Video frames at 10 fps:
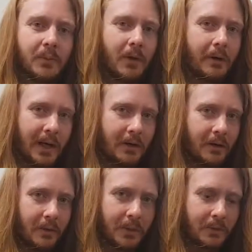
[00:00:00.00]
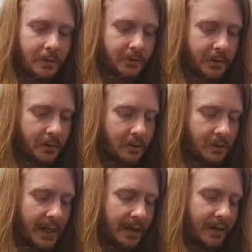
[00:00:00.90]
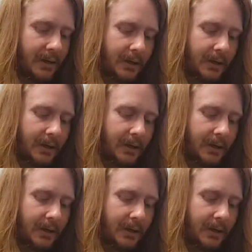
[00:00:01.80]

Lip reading: it's more economical to do that.